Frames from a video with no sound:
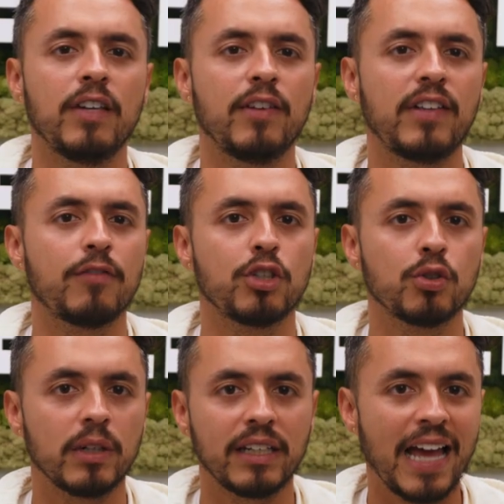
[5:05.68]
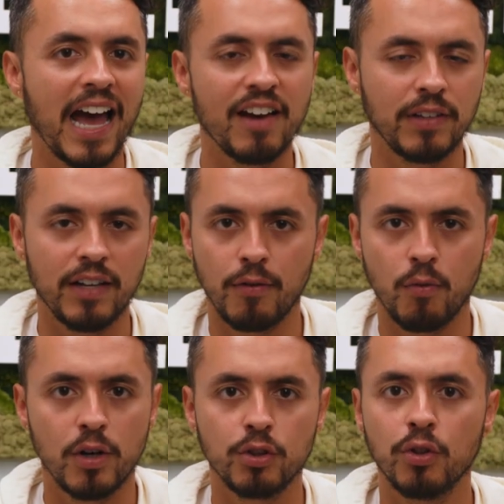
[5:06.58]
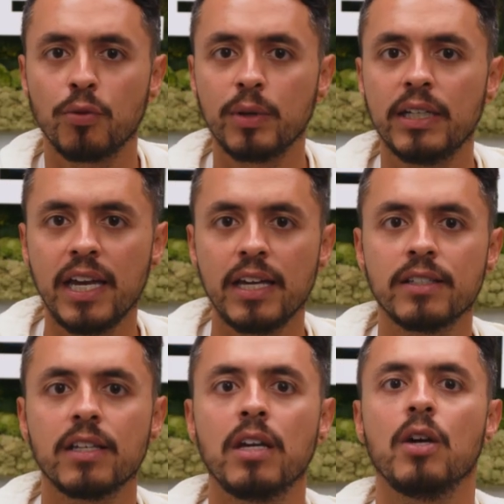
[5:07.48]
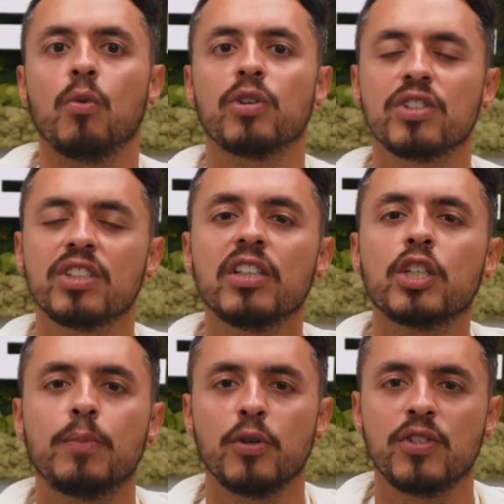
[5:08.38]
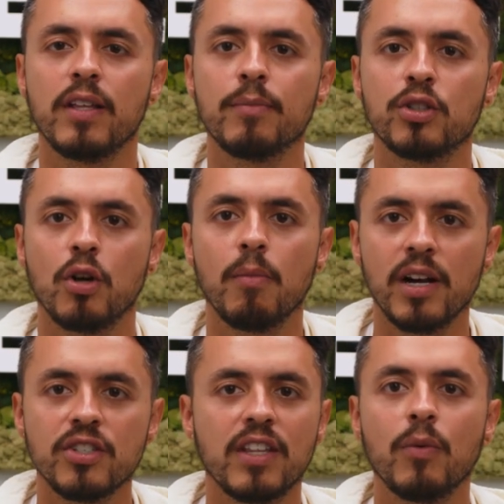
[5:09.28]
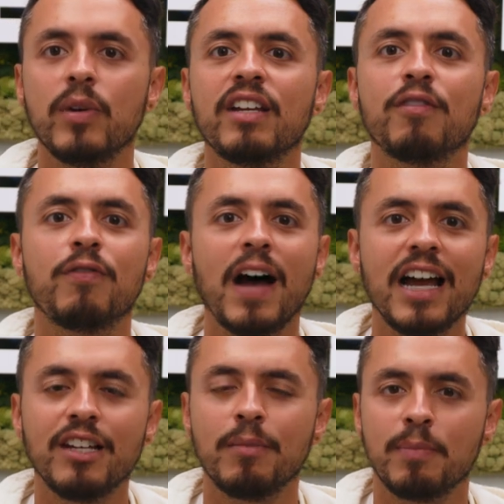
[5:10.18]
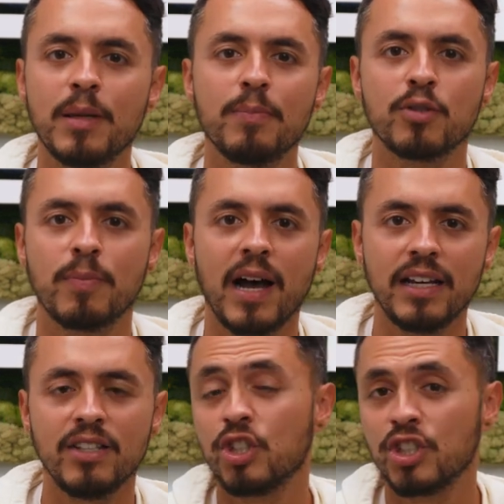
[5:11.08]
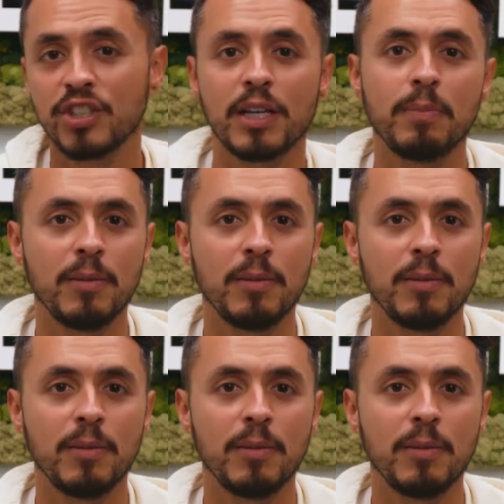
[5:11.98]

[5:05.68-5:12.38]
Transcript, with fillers: even if they have a short half-life of one, two, three days, we're still exposed to them so much that we can find them in people's bodies, just like